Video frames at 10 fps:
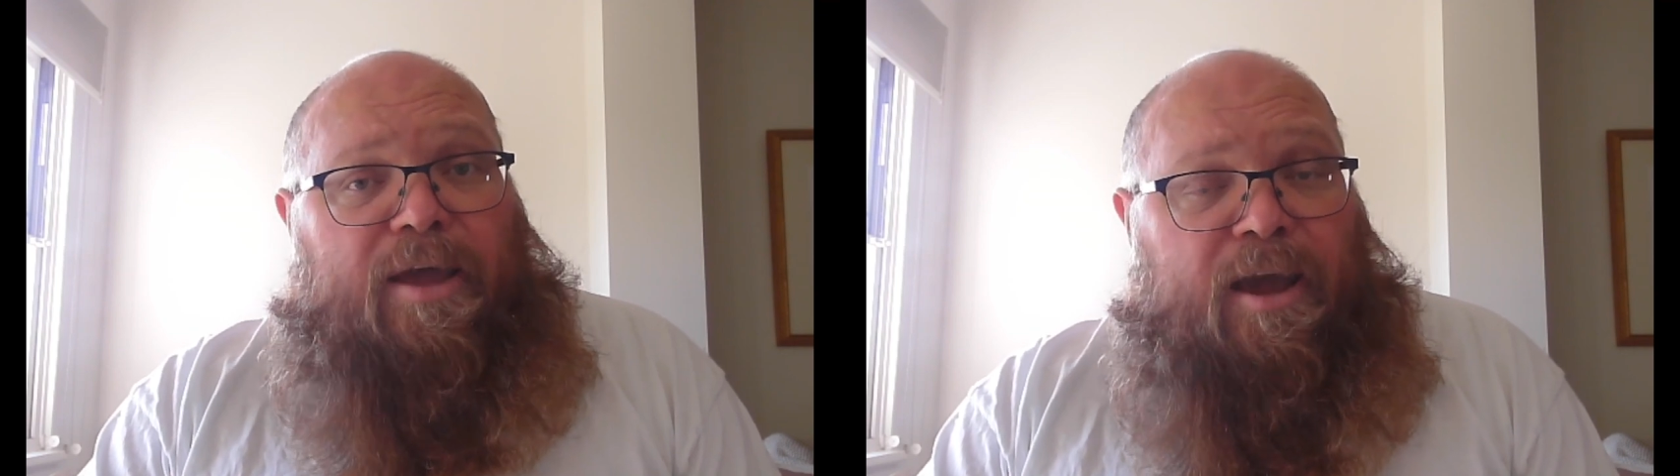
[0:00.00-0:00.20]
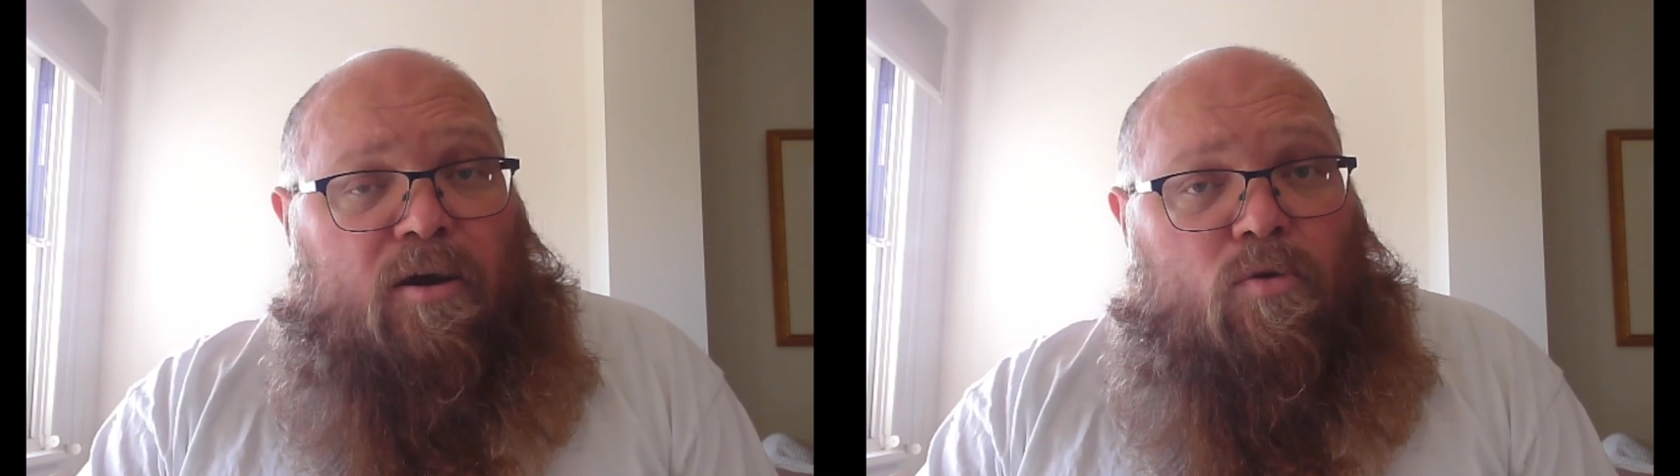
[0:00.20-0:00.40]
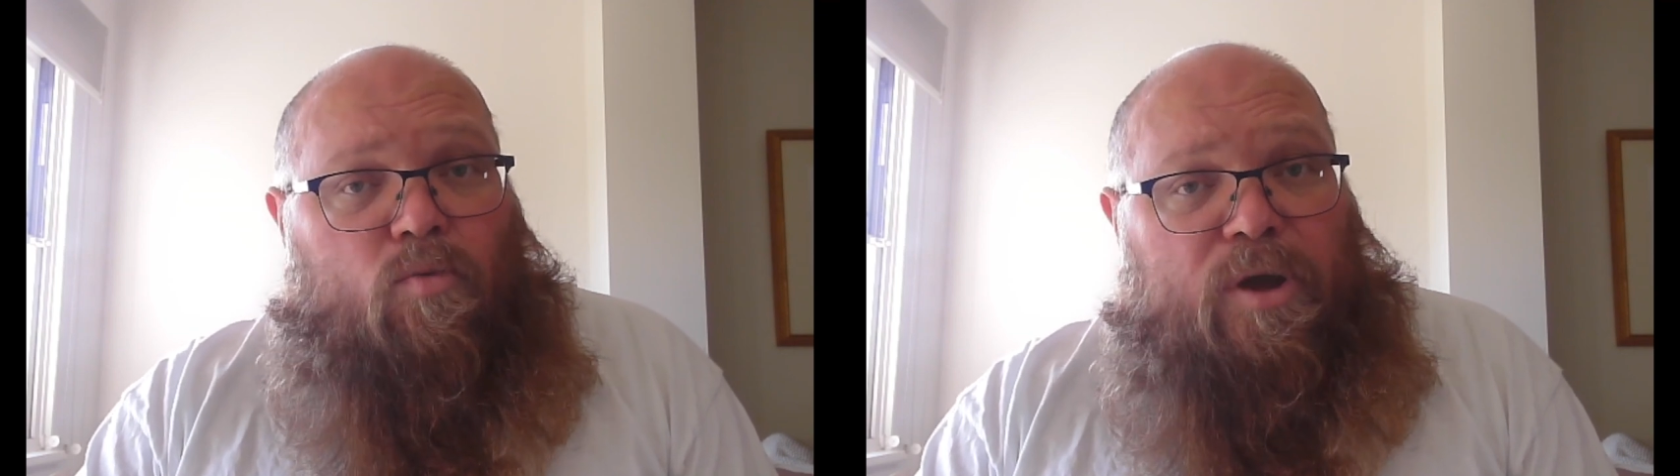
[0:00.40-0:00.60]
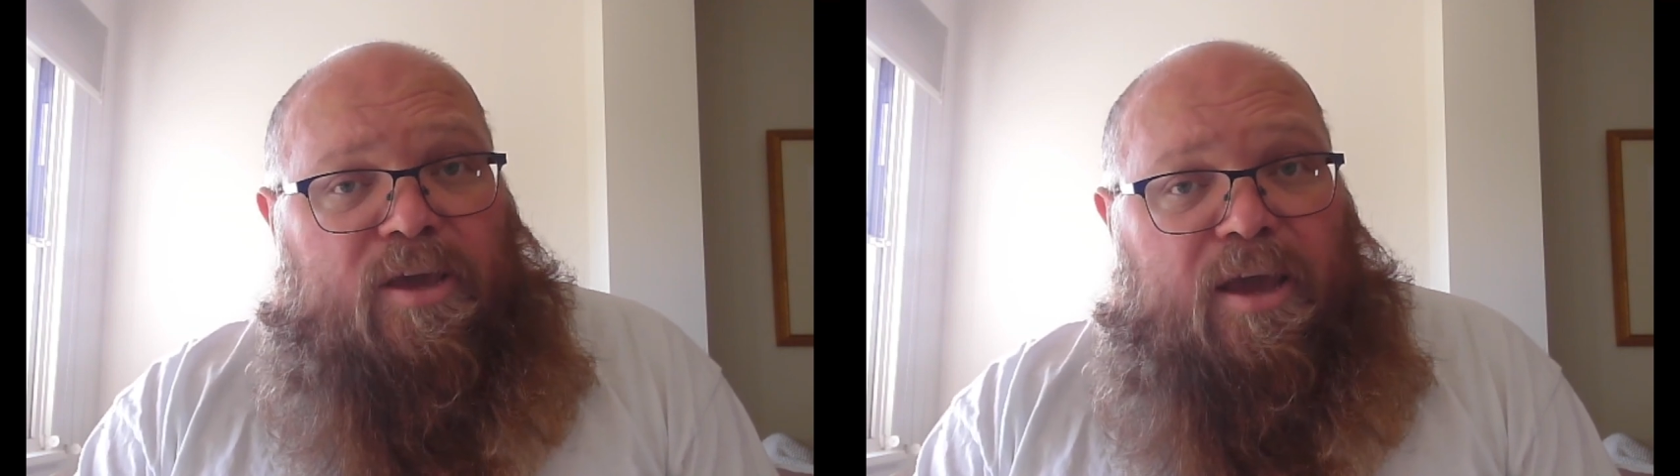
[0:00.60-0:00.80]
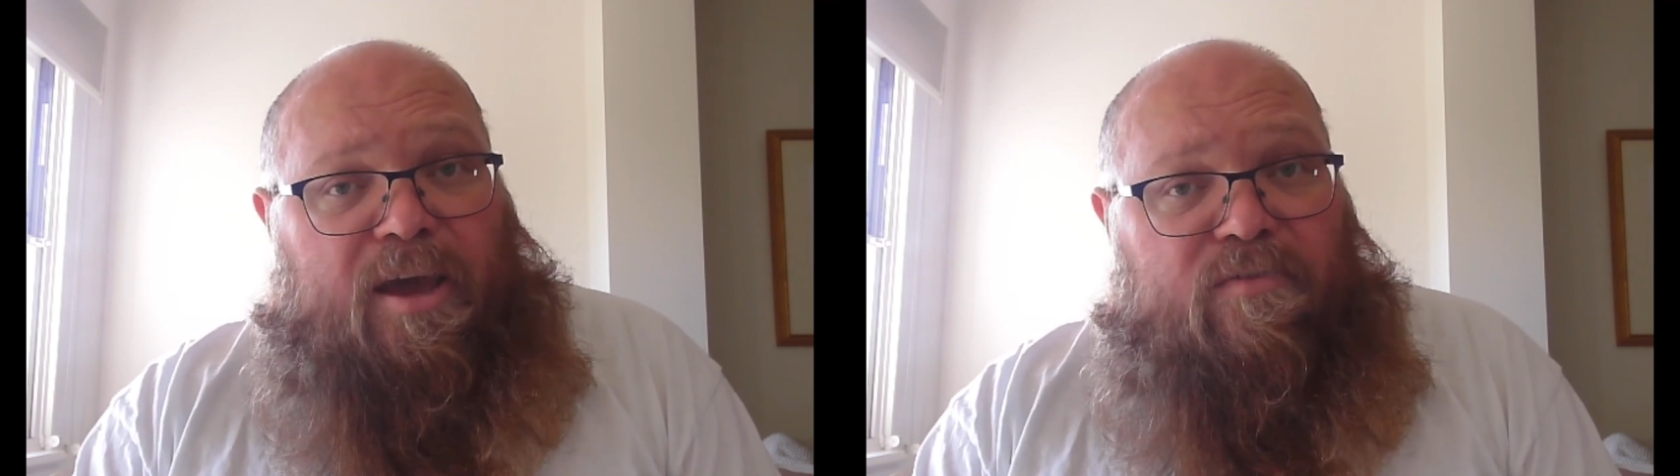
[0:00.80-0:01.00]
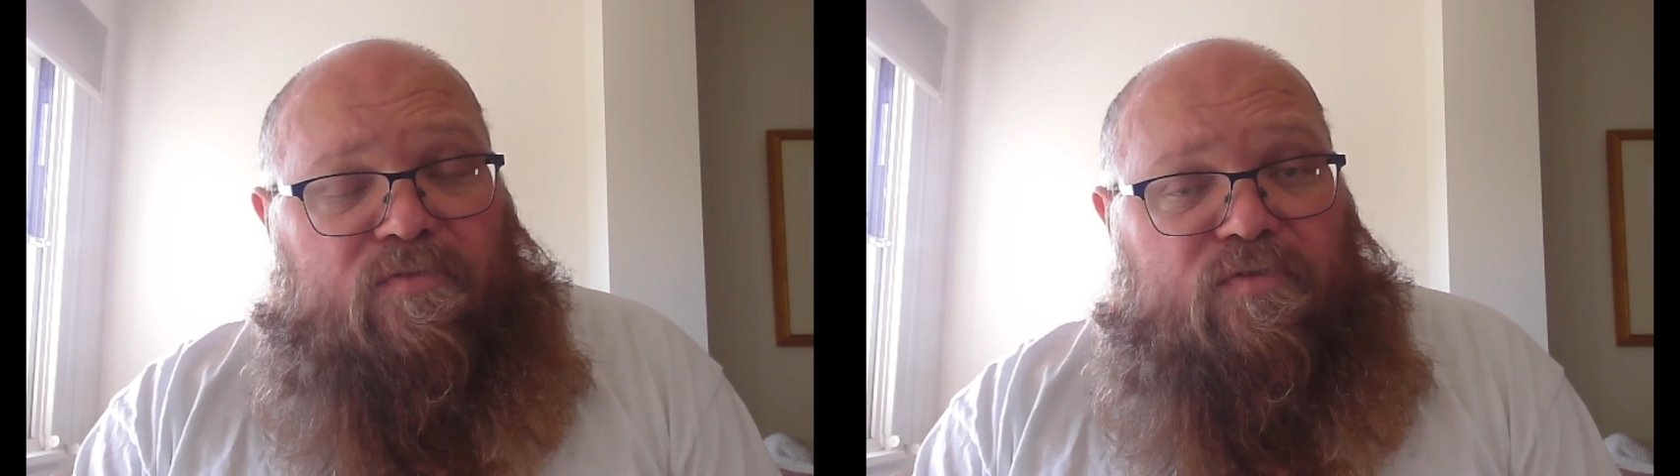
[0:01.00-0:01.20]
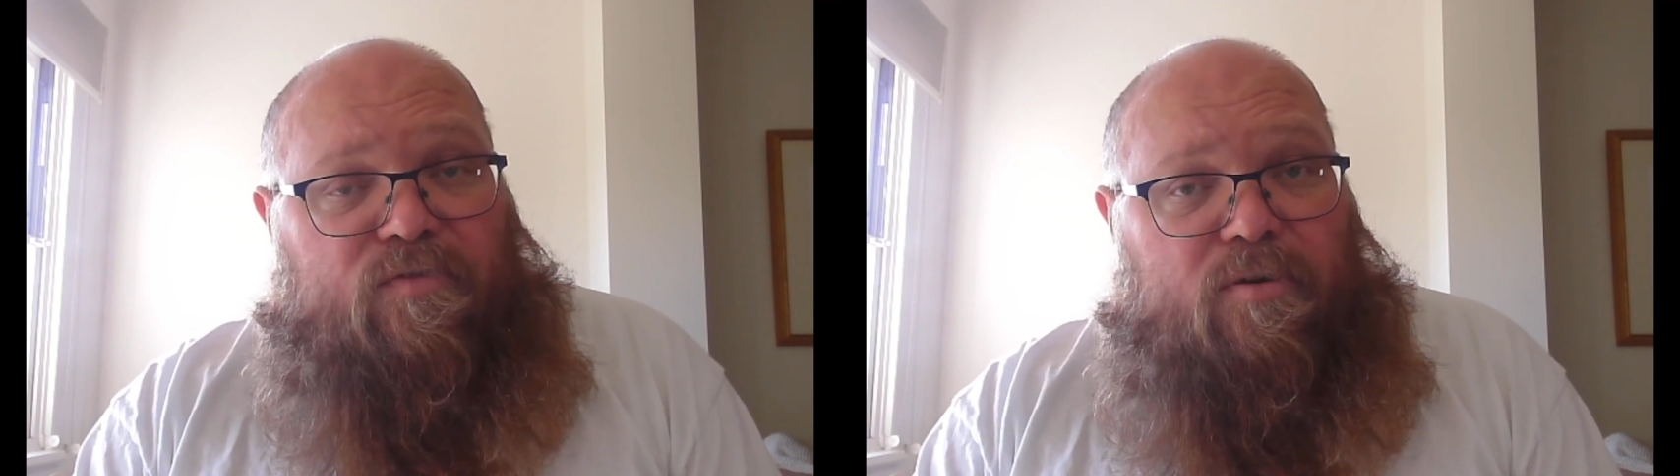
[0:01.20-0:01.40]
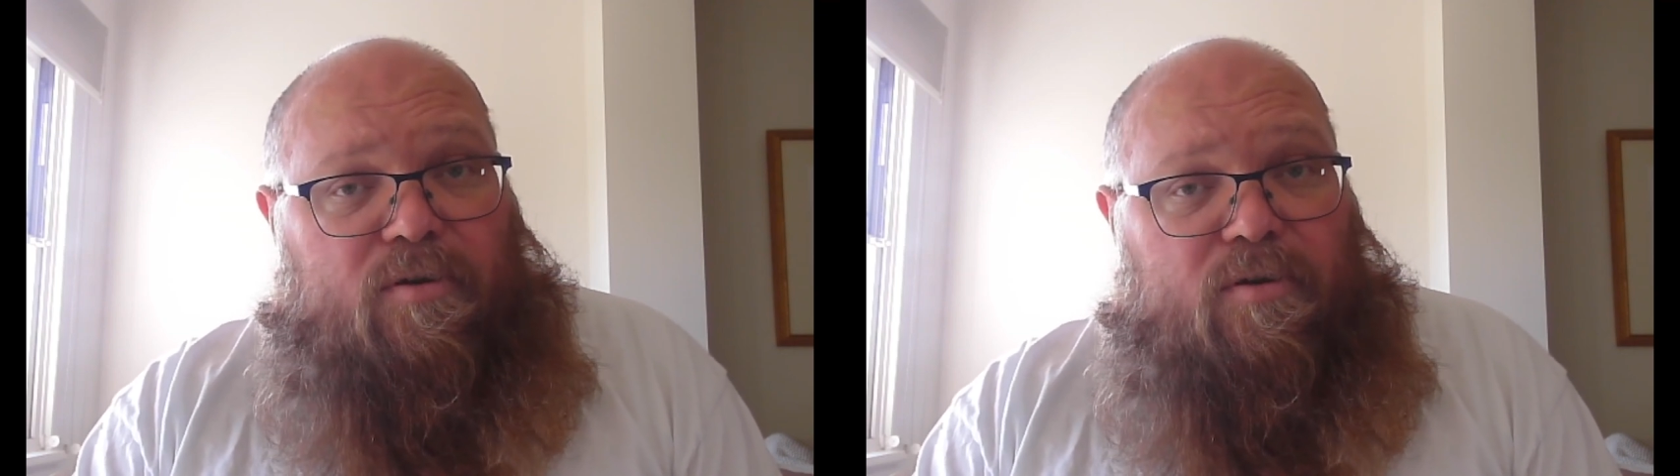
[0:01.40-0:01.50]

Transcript: how we have